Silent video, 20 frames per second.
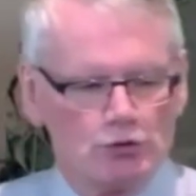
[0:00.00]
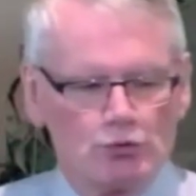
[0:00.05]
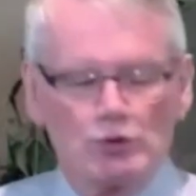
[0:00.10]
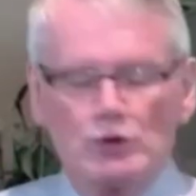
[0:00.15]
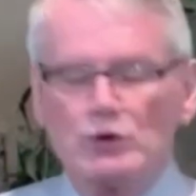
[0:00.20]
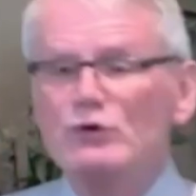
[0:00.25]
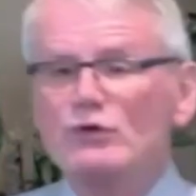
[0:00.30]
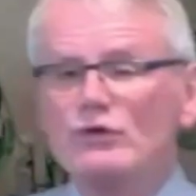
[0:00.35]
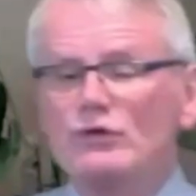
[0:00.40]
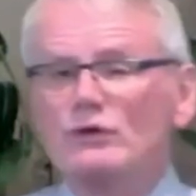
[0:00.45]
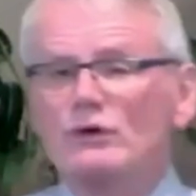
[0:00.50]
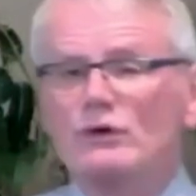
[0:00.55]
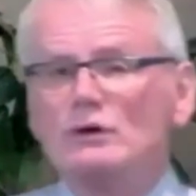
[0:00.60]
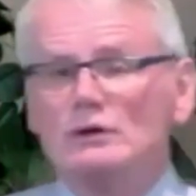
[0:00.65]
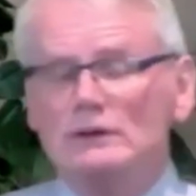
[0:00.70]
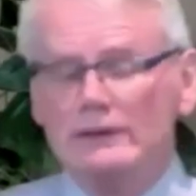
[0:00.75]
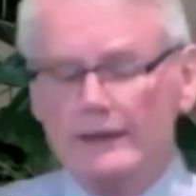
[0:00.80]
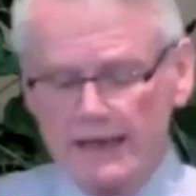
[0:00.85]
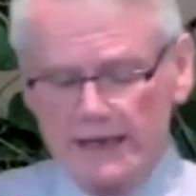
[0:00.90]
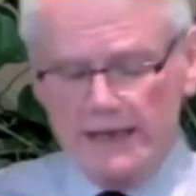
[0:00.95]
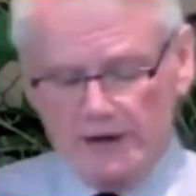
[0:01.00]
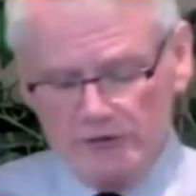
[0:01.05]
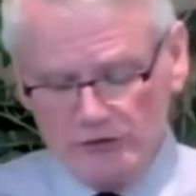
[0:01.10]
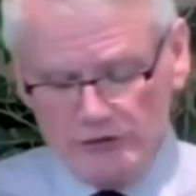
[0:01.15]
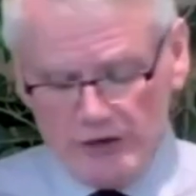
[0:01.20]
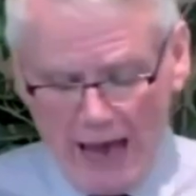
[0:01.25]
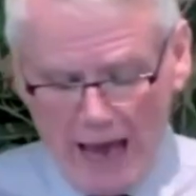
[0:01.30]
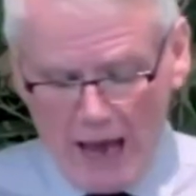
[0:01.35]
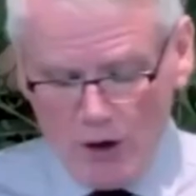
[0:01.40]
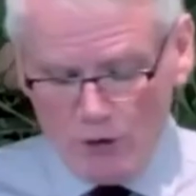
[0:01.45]
Ruth
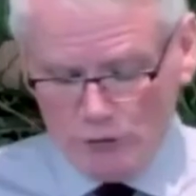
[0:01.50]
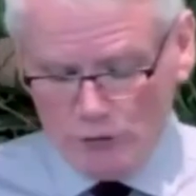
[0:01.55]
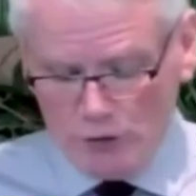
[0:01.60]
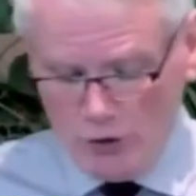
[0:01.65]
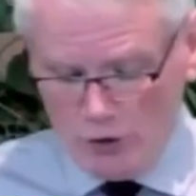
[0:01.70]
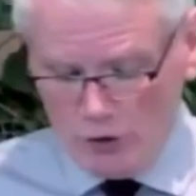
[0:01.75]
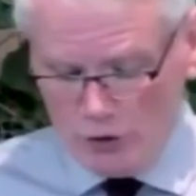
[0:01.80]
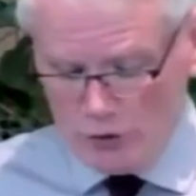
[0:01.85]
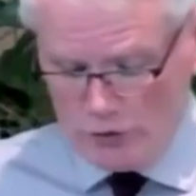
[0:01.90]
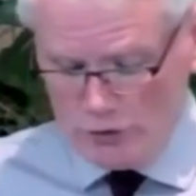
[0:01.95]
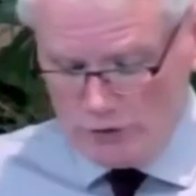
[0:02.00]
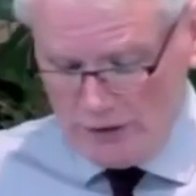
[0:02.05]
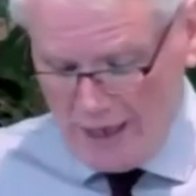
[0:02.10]
lays down her